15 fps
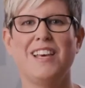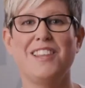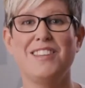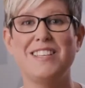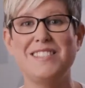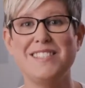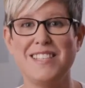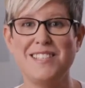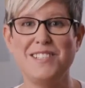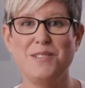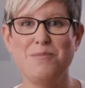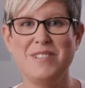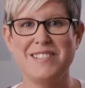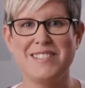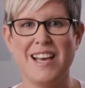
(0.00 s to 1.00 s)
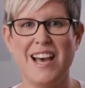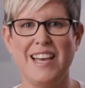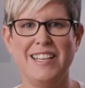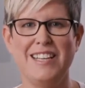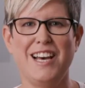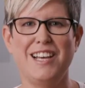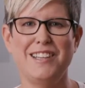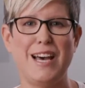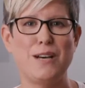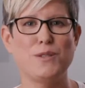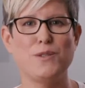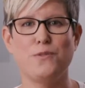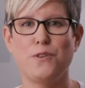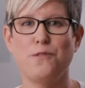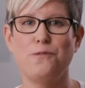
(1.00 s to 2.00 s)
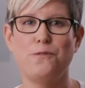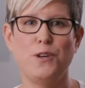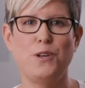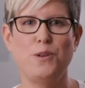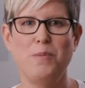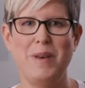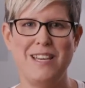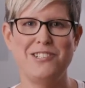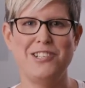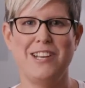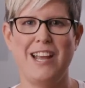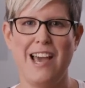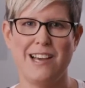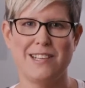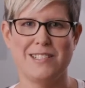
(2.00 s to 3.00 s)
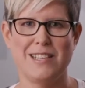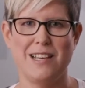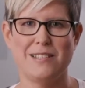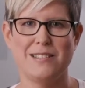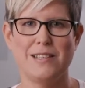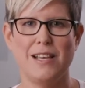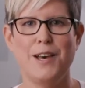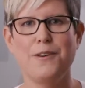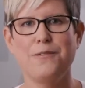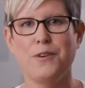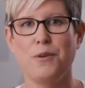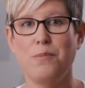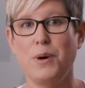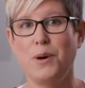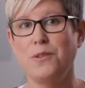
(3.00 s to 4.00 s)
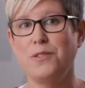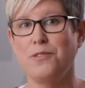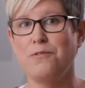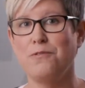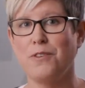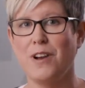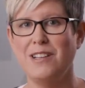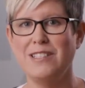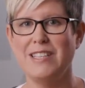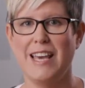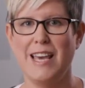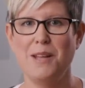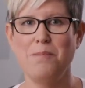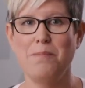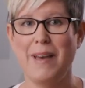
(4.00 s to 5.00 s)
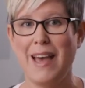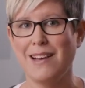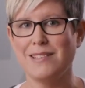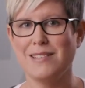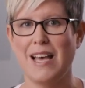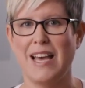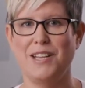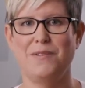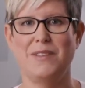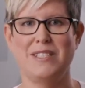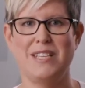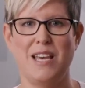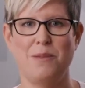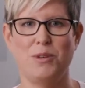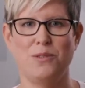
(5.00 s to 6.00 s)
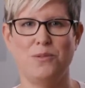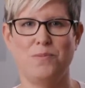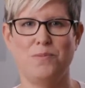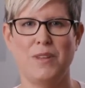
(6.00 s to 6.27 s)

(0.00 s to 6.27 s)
The system design allows for full patient access from both the front and back side of the table,